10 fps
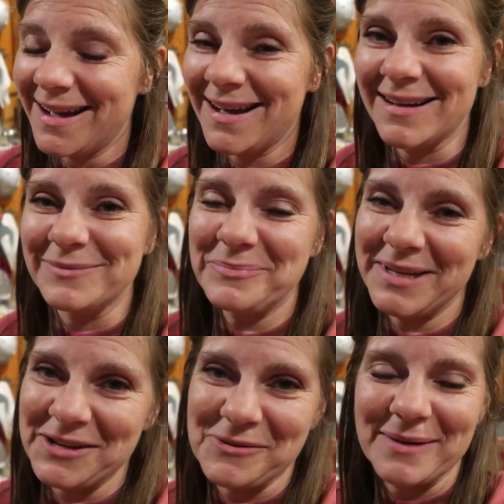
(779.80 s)

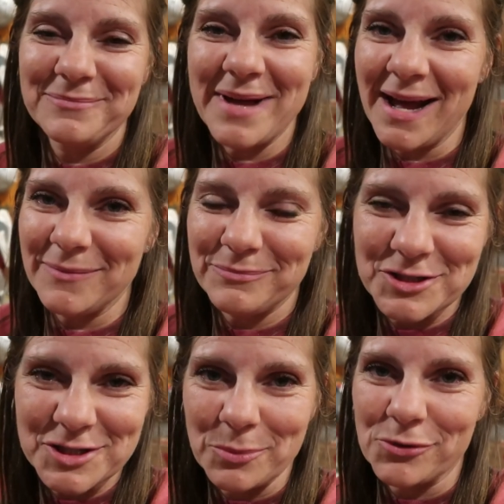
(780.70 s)
But anyway, I
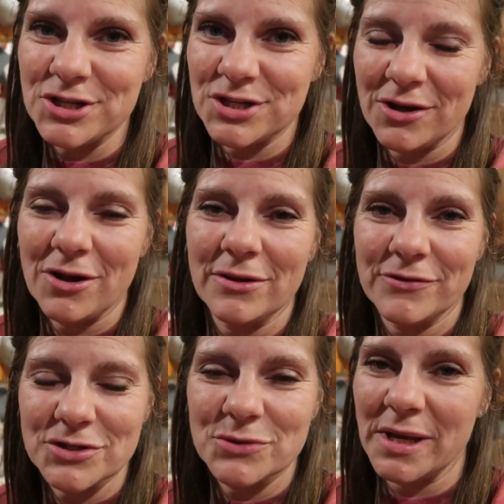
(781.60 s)
just appreciate all
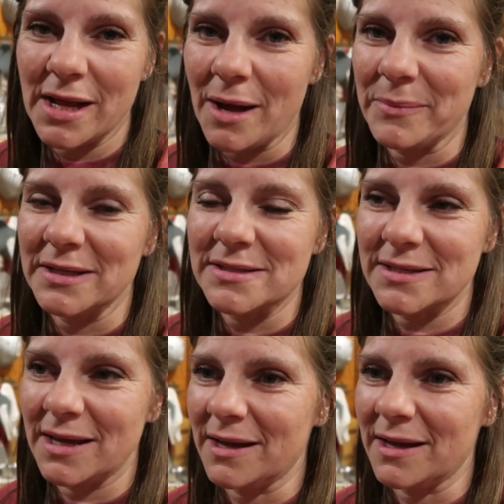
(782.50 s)
of your sweet comments,